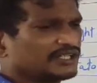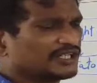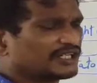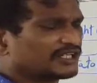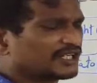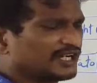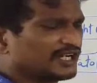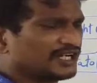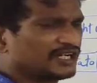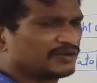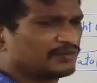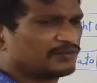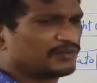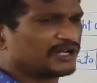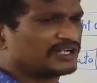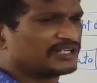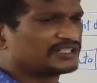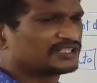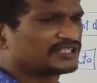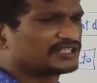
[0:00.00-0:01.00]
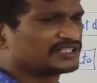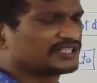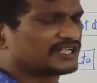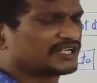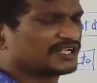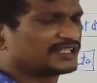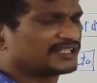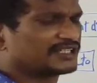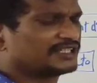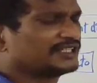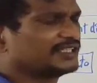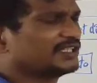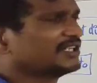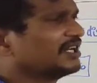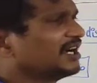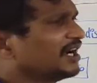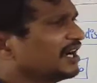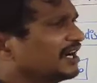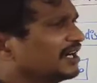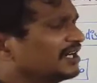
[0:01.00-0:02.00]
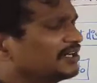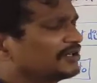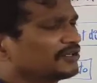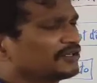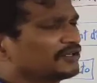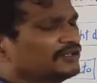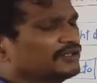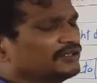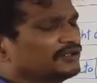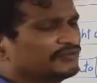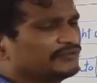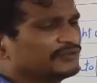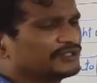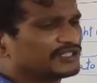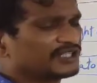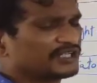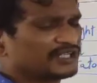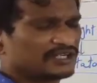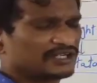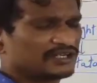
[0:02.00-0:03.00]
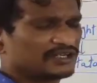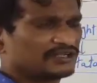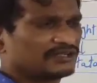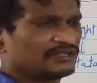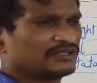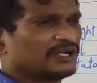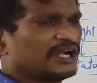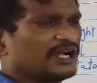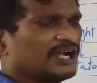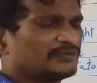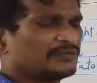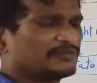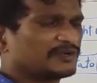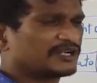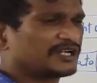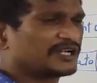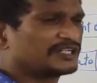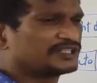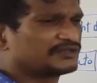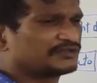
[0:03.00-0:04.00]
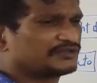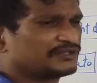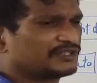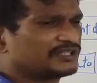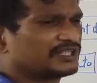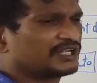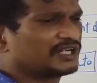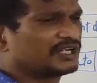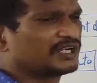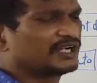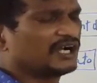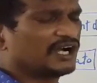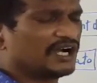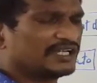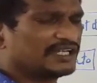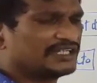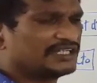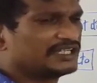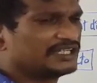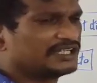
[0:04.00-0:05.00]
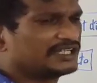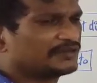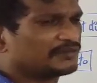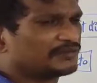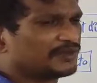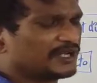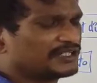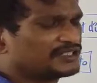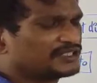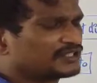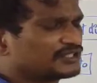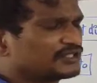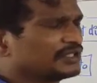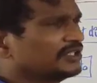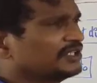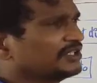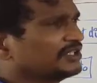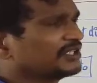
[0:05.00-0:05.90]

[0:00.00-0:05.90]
That kind of plants are selected, and which are hybridized with the high yielding plants.